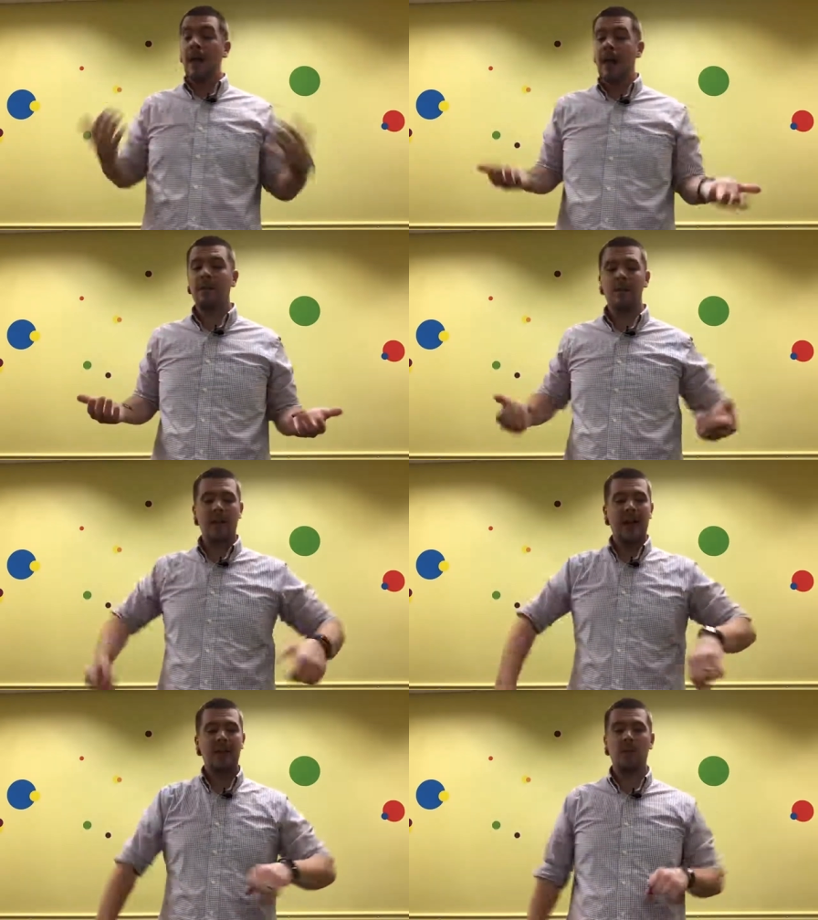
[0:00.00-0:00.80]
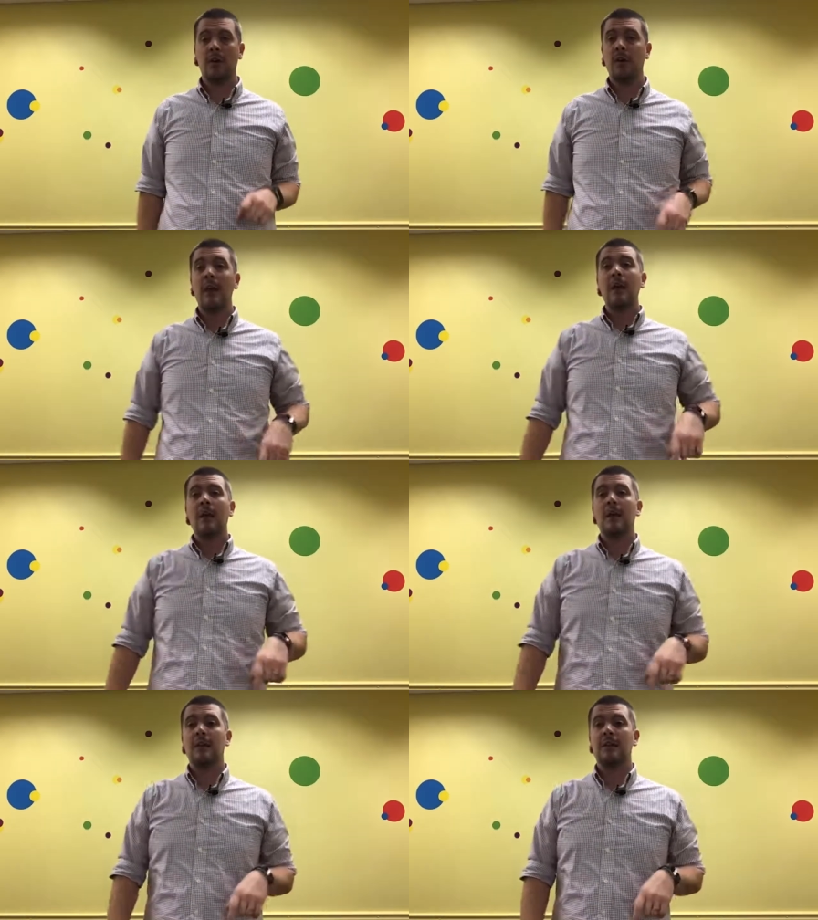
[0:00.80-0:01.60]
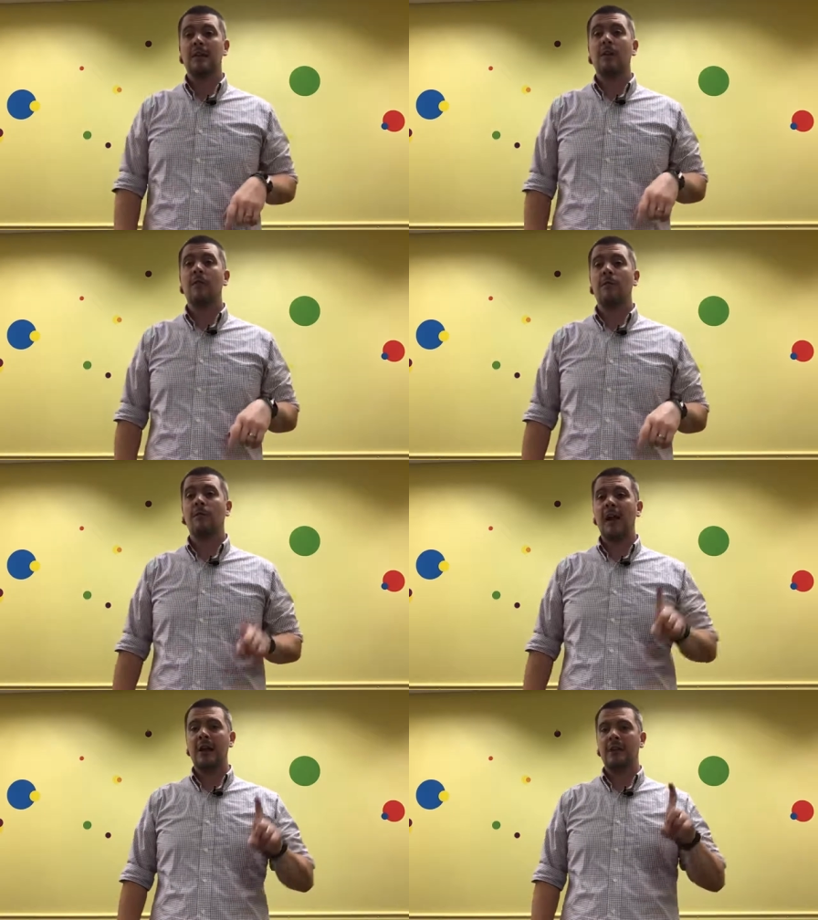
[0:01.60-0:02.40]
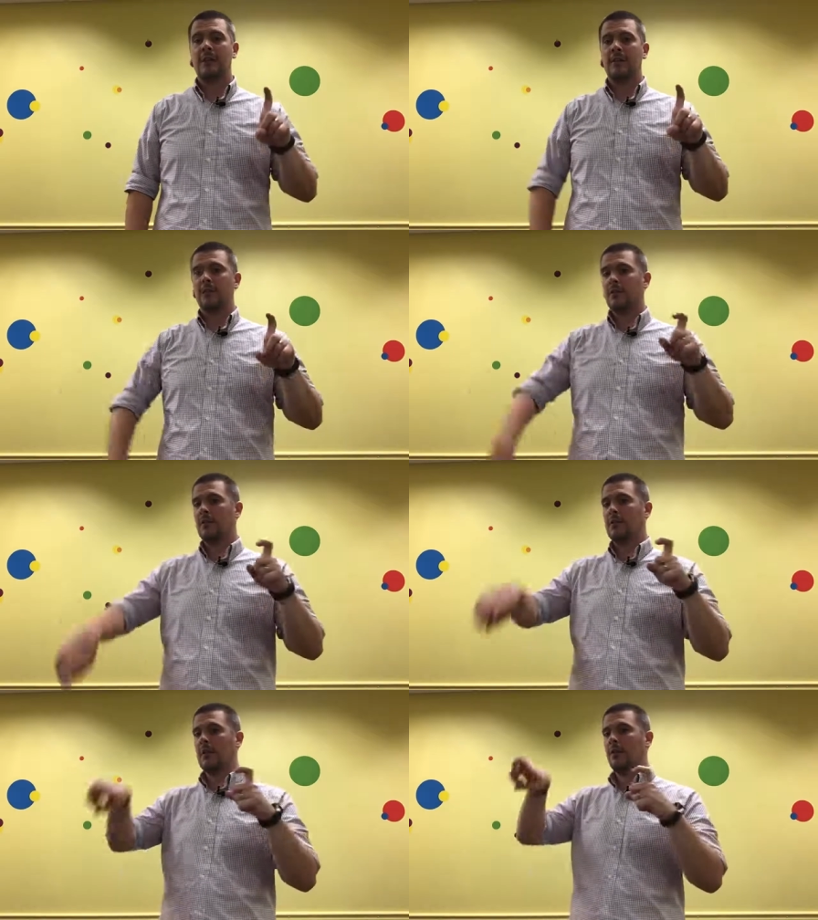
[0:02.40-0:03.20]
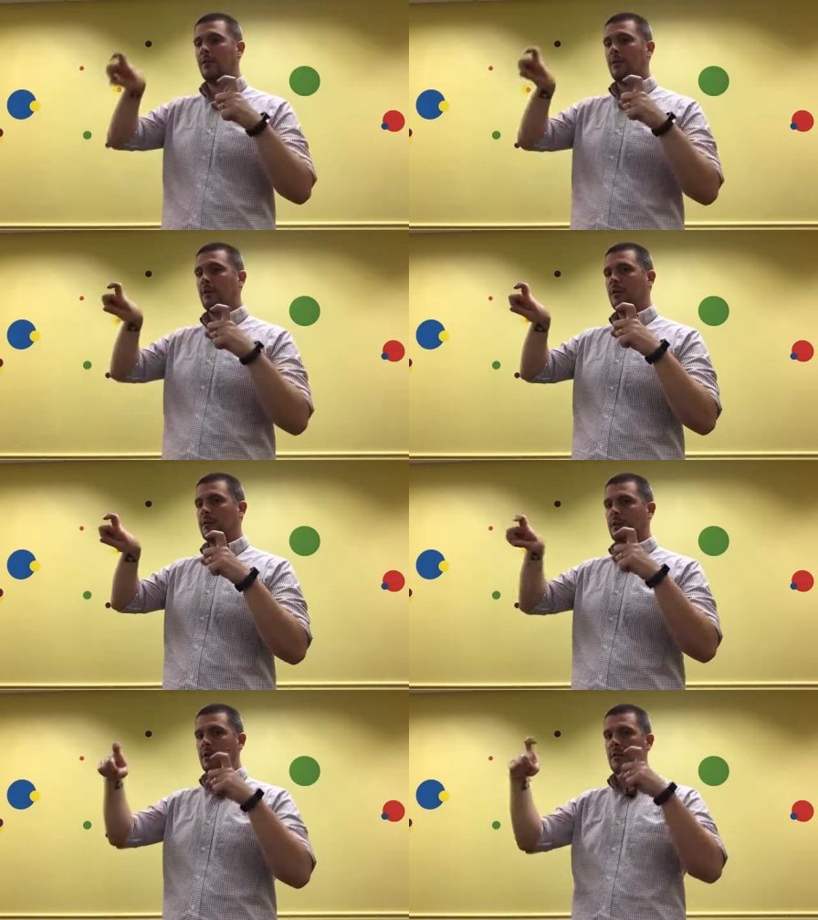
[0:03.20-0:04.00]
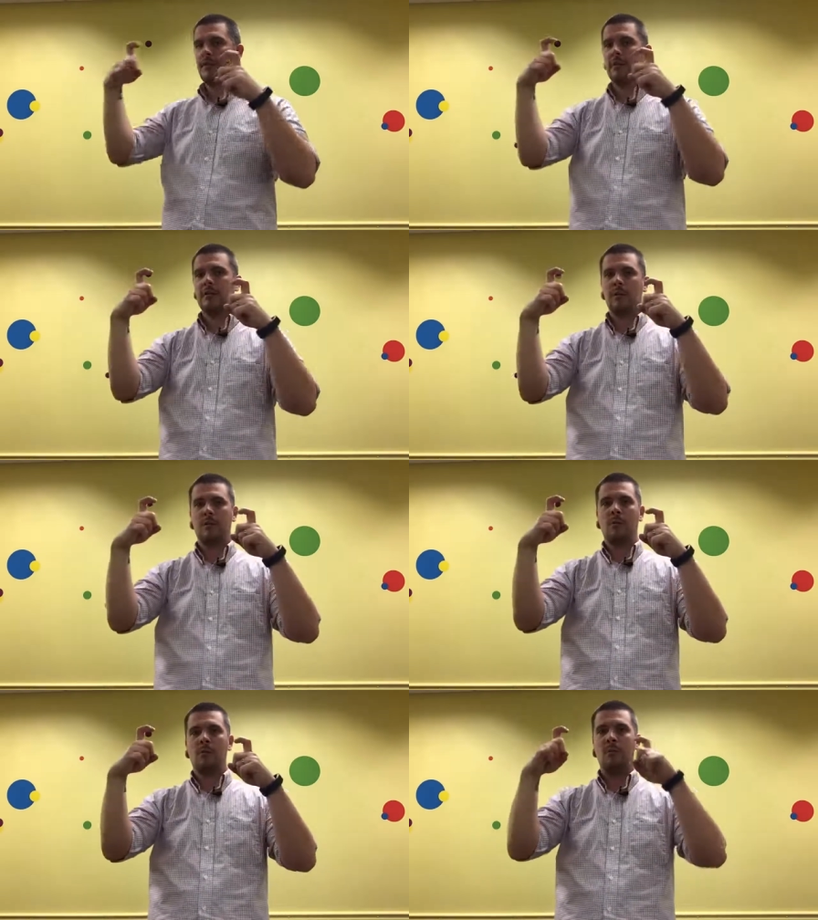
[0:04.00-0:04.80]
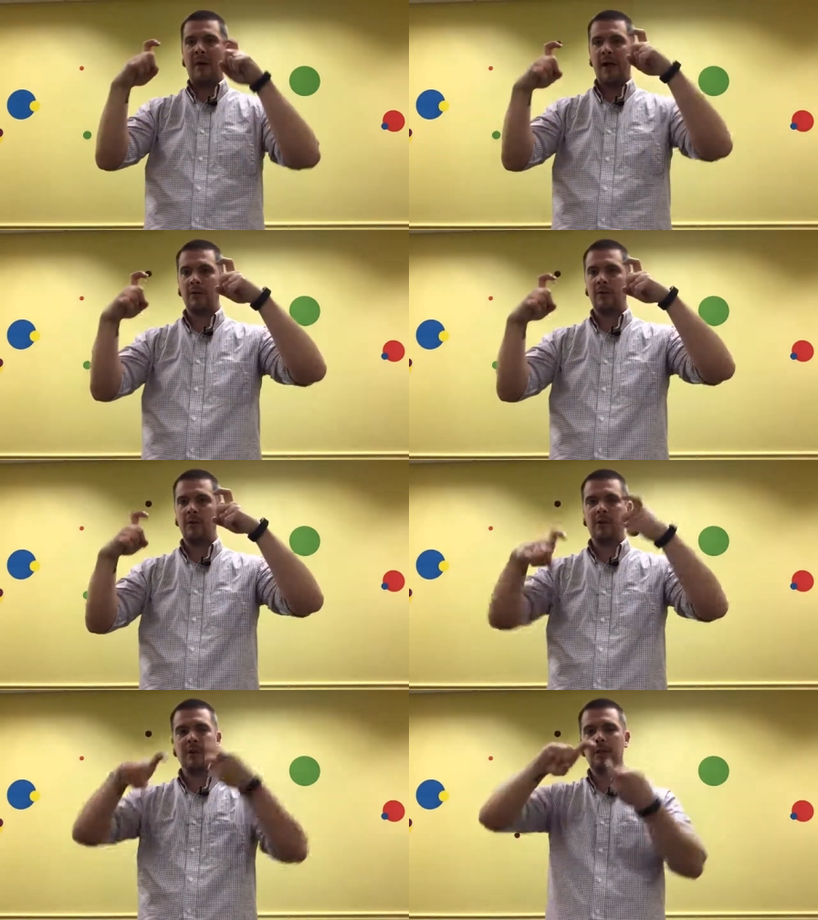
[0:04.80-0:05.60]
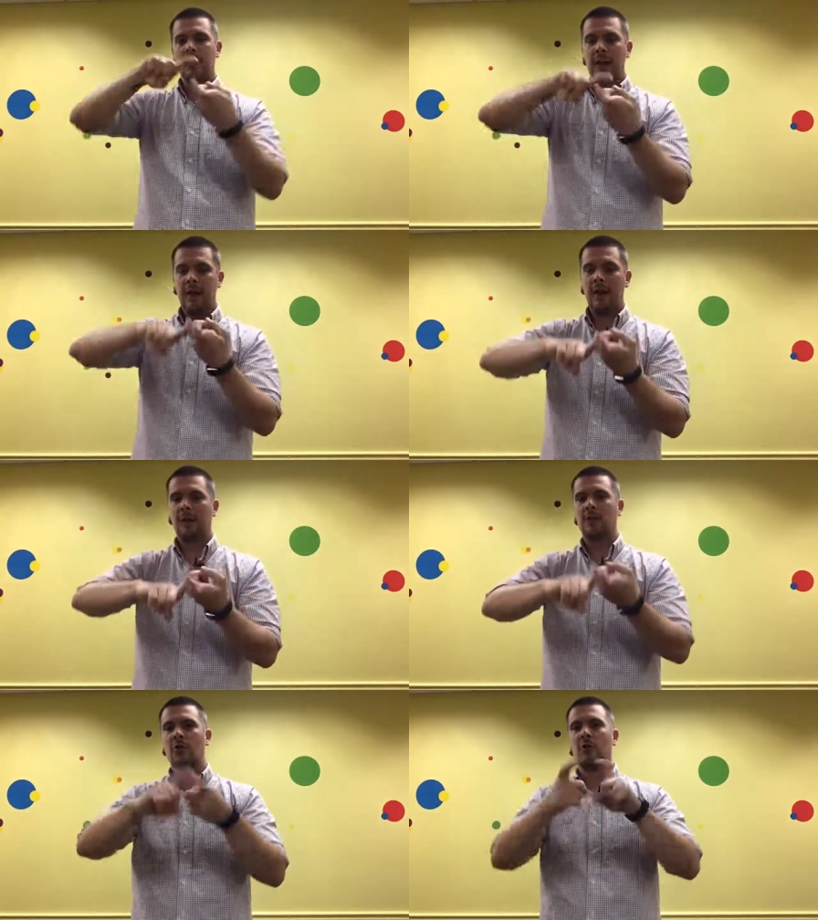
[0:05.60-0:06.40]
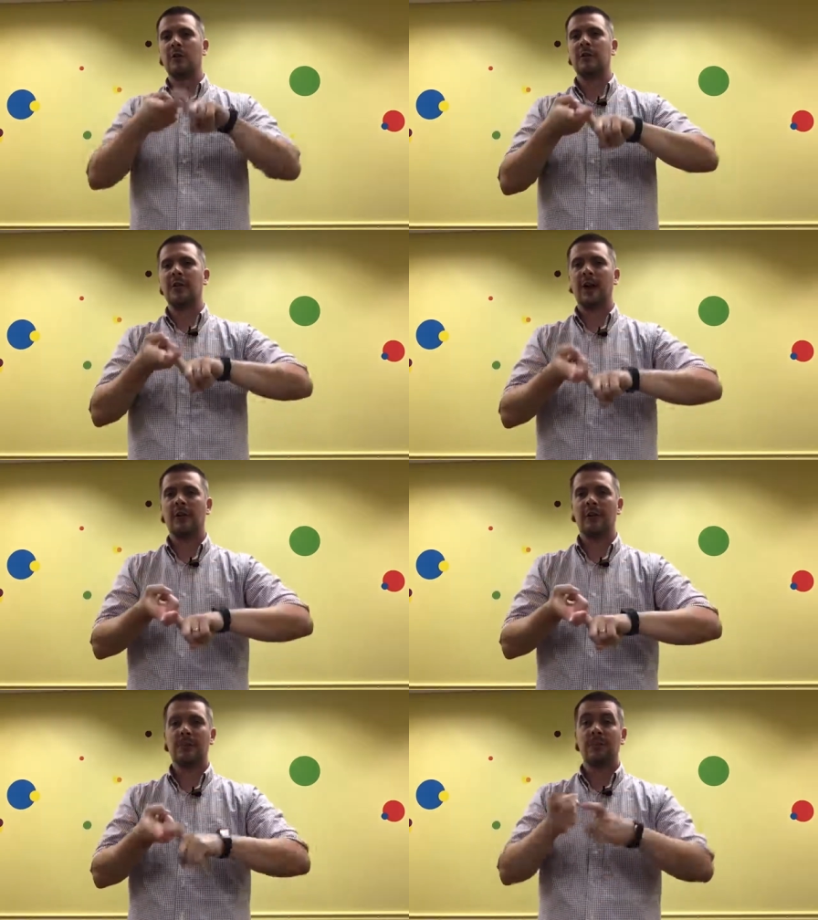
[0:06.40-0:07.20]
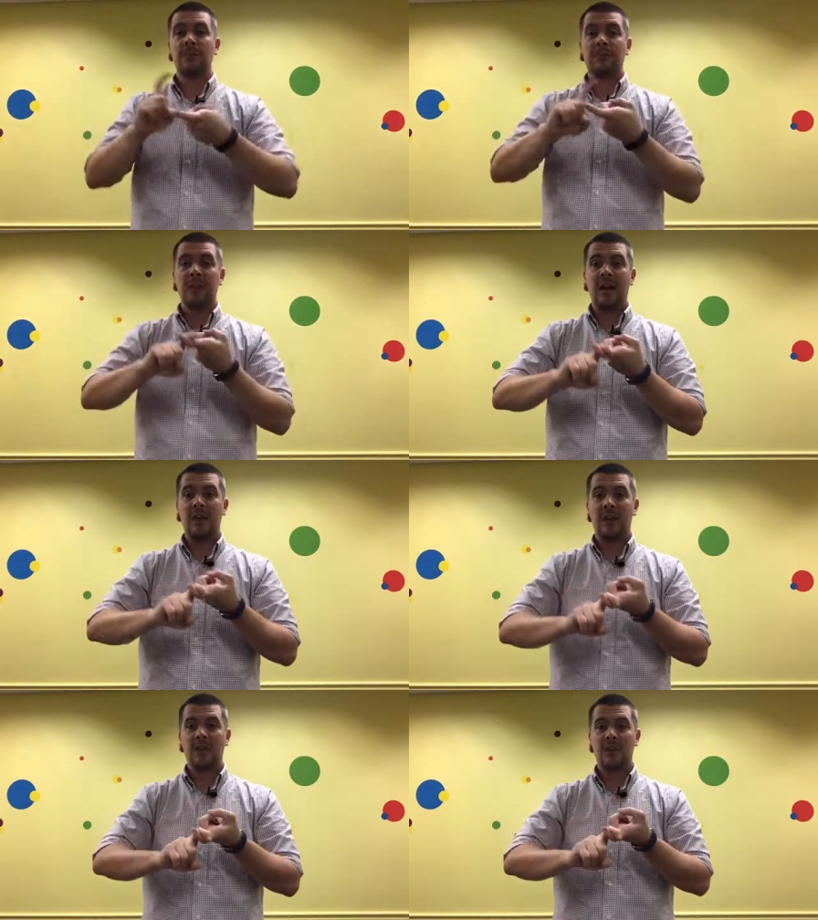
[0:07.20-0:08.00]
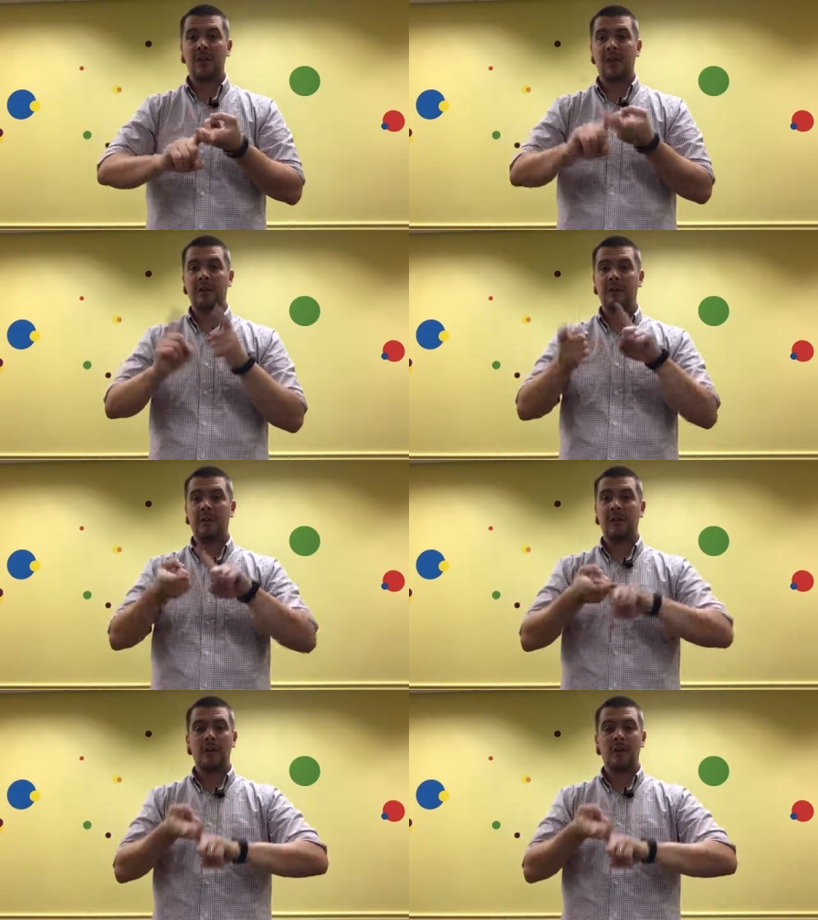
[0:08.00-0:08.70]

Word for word: And the last one is friends. So you'll take your fingers and turn them into little pirate hooks, and then you hook them together, and that's friends.